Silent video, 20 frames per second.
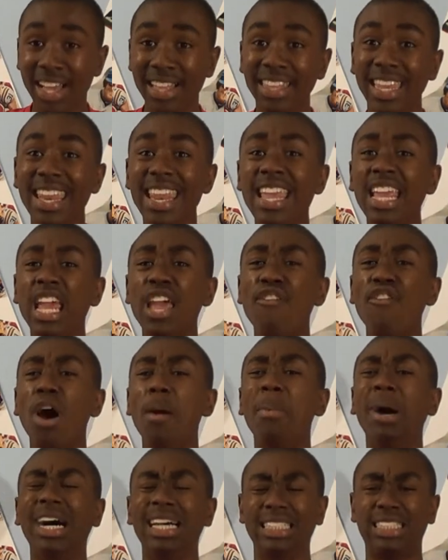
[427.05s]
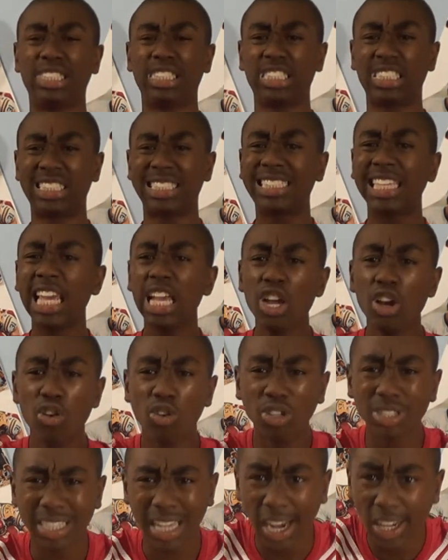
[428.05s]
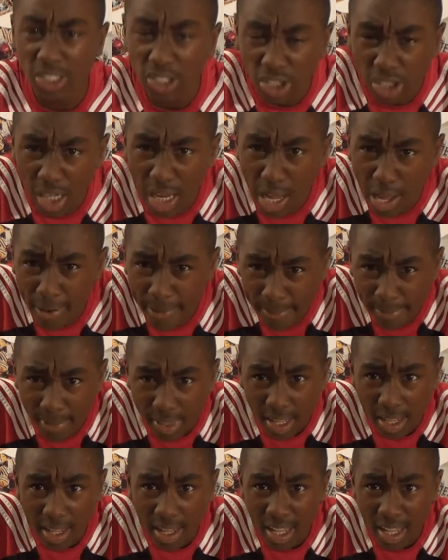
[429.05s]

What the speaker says: They didn't give up a single touchdown